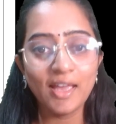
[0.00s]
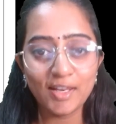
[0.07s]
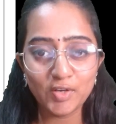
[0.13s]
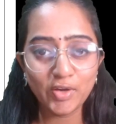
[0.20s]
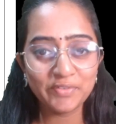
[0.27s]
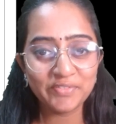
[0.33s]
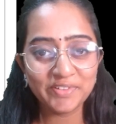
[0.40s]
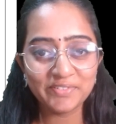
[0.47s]

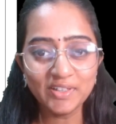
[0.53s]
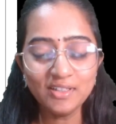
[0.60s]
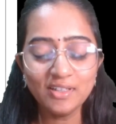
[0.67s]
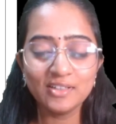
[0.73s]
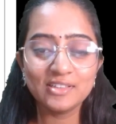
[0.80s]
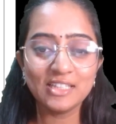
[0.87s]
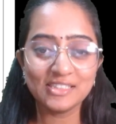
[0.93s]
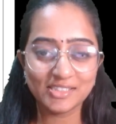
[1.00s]
Hello everyone,
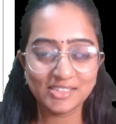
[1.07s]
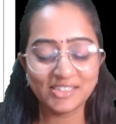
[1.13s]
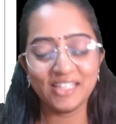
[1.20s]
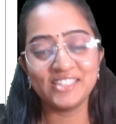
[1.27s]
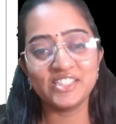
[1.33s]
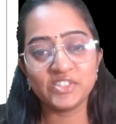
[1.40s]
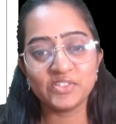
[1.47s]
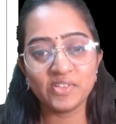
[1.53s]
this is
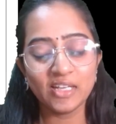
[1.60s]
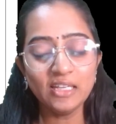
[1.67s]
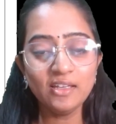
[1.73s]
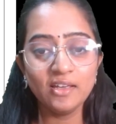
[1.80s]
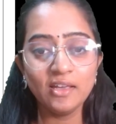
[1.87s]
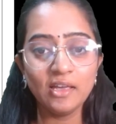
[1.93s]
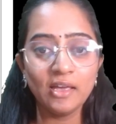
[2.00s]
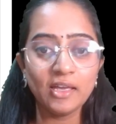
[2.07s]
Tejashwini.
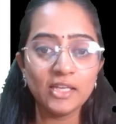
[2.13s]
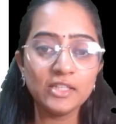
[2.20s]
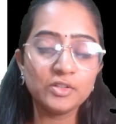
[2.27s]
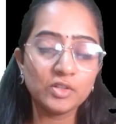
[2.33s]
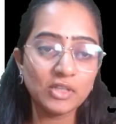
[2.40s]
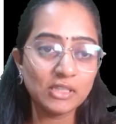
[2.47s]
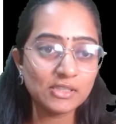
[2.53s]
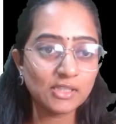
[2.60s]

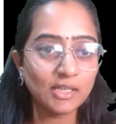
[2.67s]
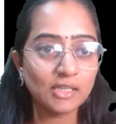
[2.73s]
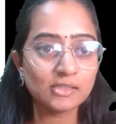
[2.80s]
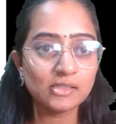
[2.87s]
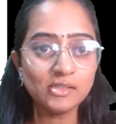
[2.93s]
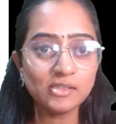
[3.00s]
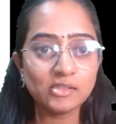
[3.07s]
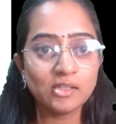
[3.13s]
In today's
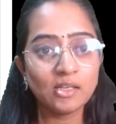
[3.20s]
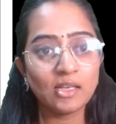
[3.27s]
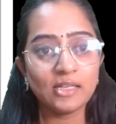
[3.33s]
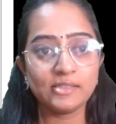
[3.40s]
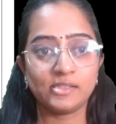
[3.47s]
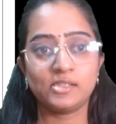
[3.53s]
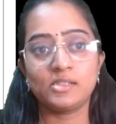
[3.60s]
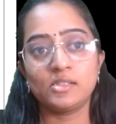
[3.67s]
classes,
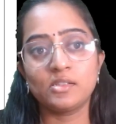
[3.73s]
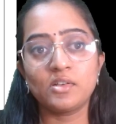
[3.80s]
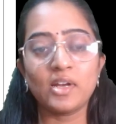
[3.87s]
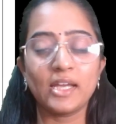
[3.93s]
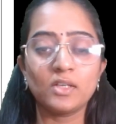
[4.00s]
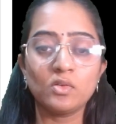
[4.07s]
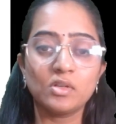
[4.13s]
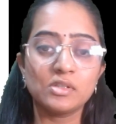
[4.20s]
let's
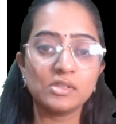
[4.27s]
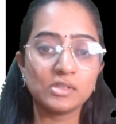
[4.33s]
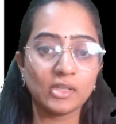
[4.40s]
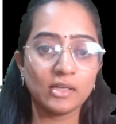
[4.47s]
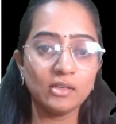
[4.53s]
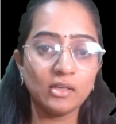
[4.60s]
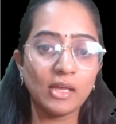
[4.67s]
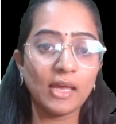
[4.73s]
try to
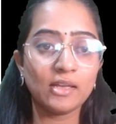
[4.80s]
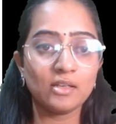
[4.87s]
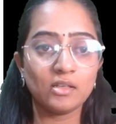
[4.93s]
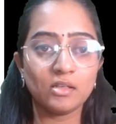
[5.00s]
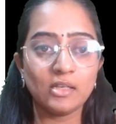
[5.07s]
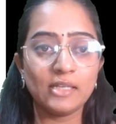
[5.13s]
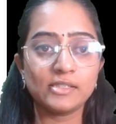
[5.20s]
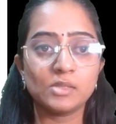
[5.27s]
understand
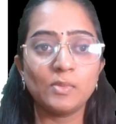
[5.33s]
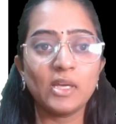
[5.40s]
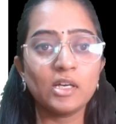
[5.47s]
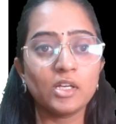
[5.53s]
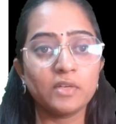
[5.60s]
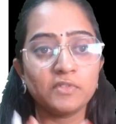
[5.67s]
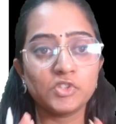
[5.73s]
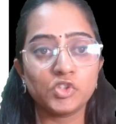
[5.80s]
and let's
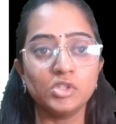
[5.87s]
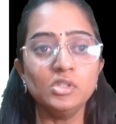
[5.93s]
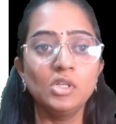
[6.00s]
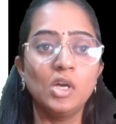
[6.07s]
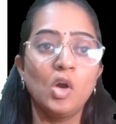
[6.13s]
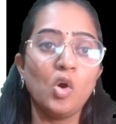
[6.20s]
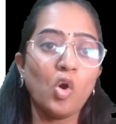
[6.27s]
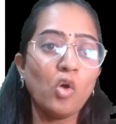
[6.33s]
make a revision
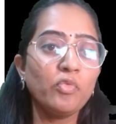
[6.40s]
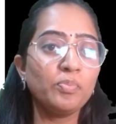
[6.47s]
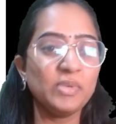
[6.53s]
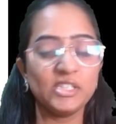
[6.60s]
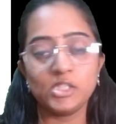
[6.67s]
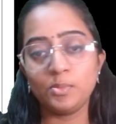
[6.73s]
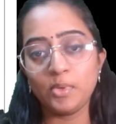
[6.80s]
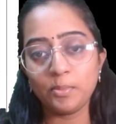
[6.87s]
of
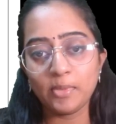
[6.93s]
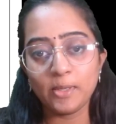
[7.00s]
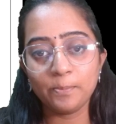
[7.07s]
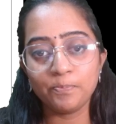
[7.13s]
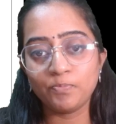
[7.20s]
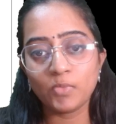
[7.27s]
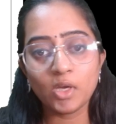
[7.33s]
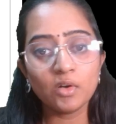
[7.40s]
PGBP.
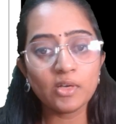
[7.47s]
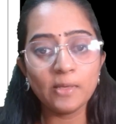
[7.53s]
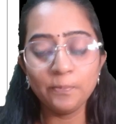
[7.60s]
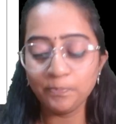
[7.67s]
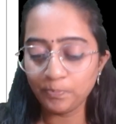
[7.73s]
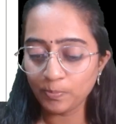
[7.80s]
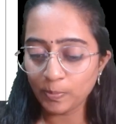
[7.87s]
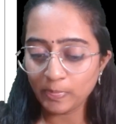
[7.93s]
Okay,
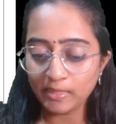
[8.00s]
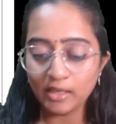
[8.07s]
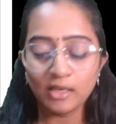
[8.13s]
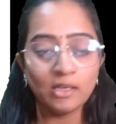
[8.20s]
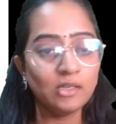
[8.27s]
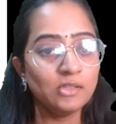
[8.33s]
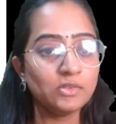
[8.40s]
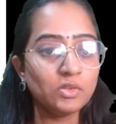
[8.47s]

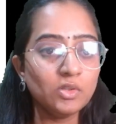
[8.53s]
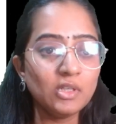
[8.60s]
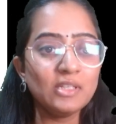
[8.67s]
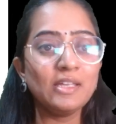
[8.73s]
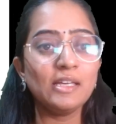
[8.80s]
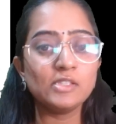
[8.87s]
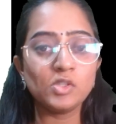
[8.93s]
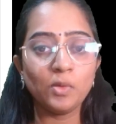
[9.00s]
so
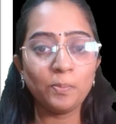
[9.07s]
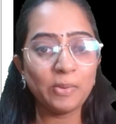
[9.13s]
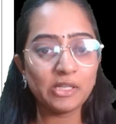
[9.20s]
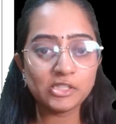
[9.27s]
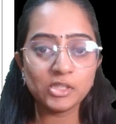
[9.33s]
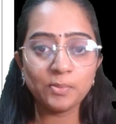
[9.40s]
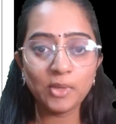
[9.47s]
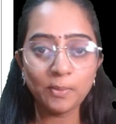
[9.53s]
in case of
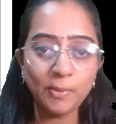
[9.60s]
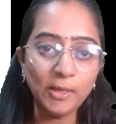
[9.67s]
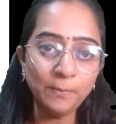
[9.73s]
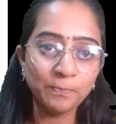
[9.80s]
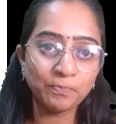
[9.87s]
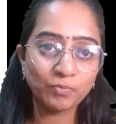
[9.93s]
PGBP,